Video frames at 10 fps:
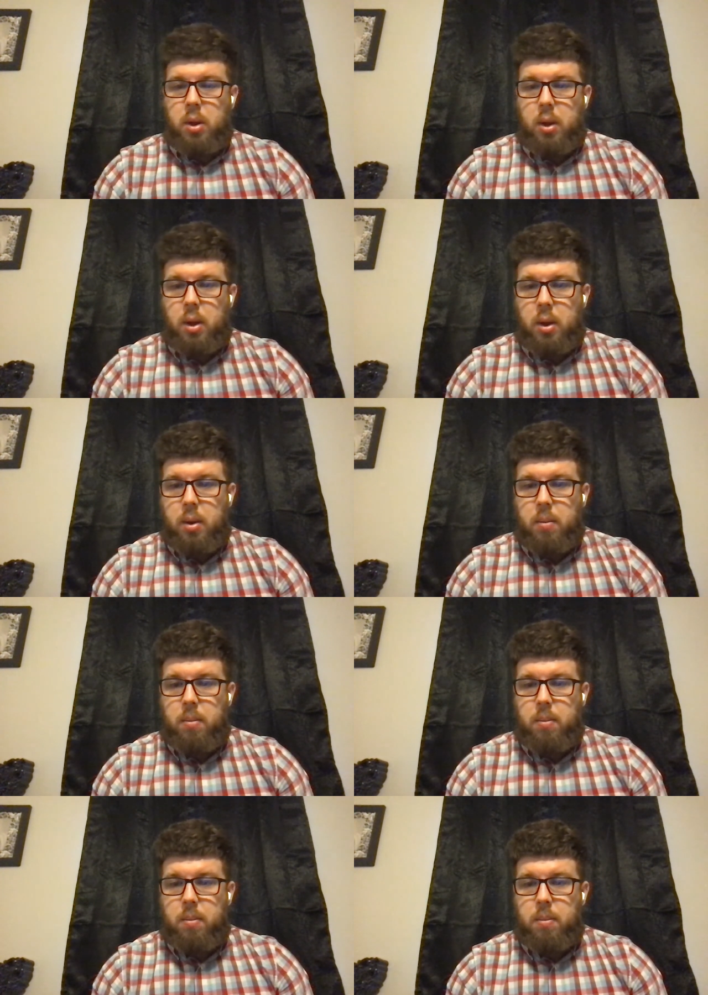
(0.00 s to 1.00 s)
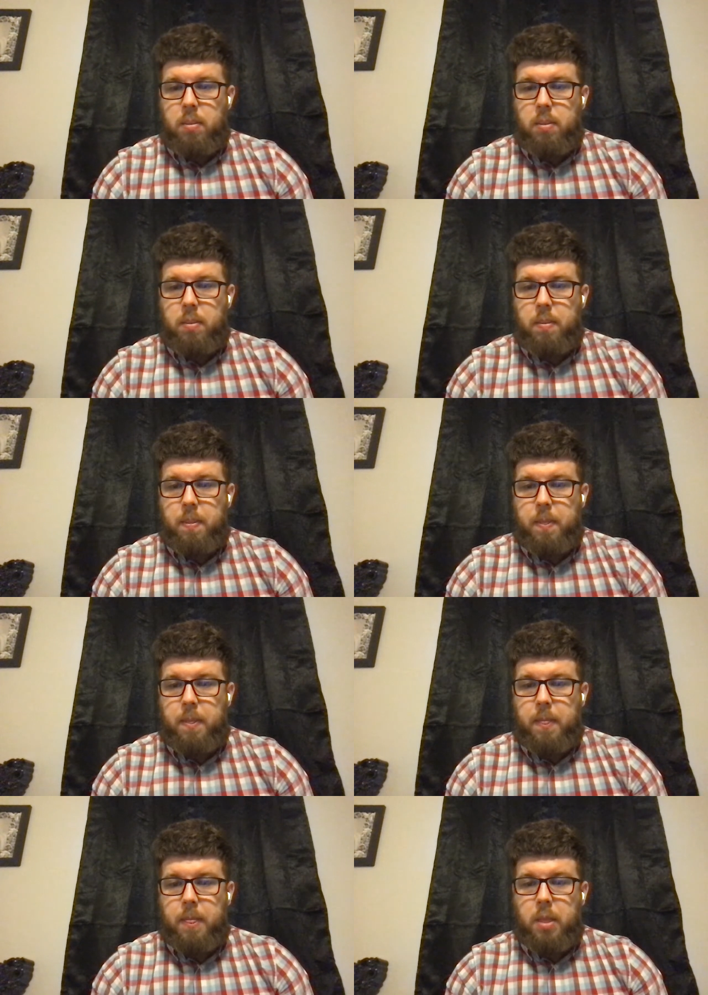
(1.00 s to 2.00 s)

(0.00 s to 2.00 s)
(no one is talking)